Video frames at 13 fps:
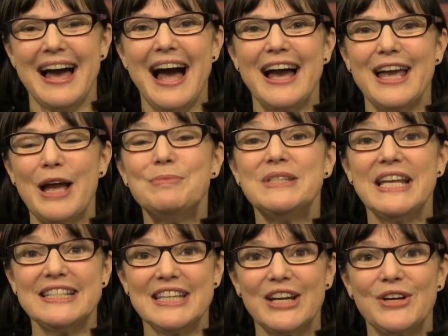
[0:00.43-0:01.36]
Hi, I'm
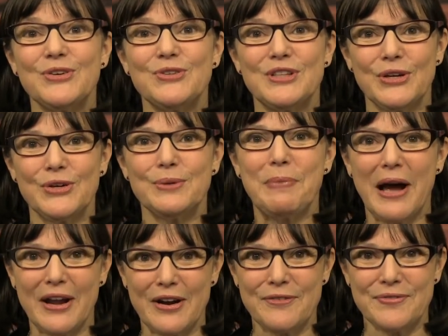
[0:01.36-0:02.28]
State Senator Terri
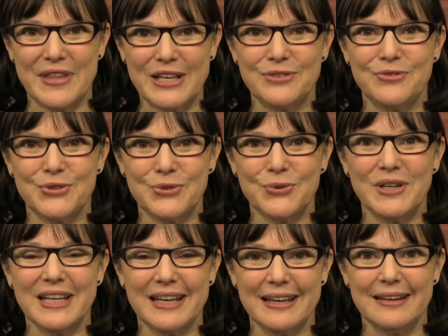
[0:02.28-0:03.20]
Bonoff. Thanks for
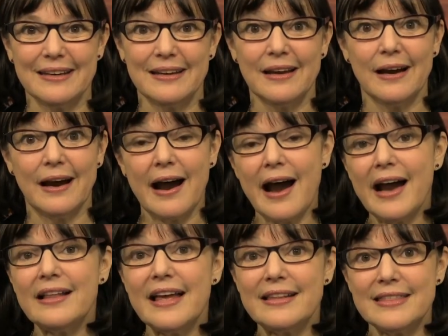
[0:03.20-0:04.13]
tuning in. A
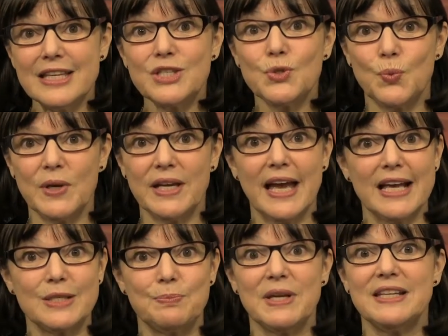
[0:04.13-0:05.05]
highlight this week
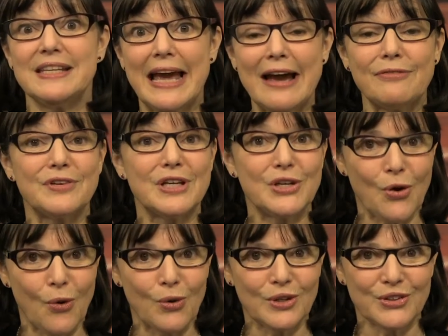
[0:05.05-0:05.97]
has been Daphne
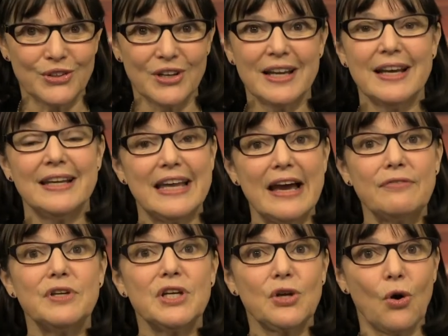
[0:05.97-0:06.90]
Kohler.
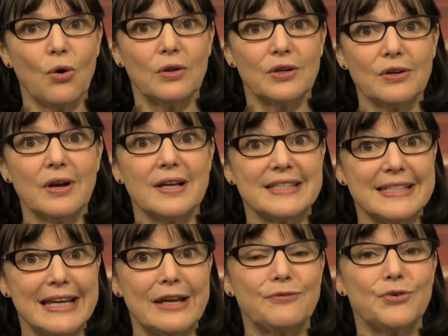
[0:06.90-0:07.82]
Daphne Kohler, a
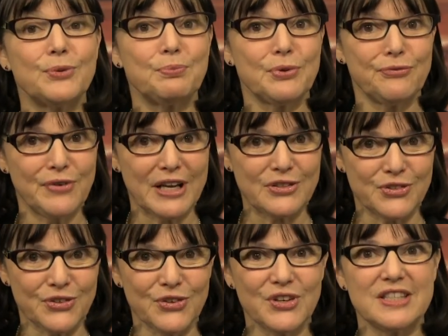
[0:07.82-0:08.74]
Stanford
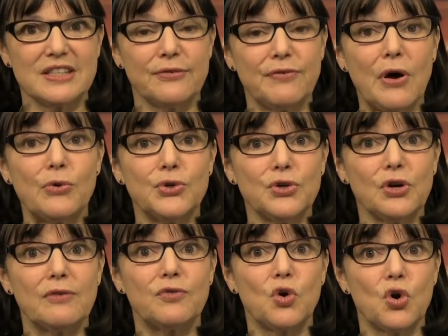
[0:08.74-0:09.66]
professor, is the founder
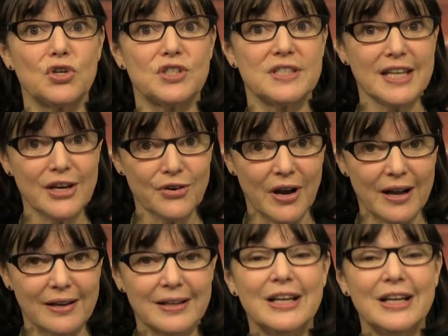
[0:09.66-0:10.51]
of Coursera.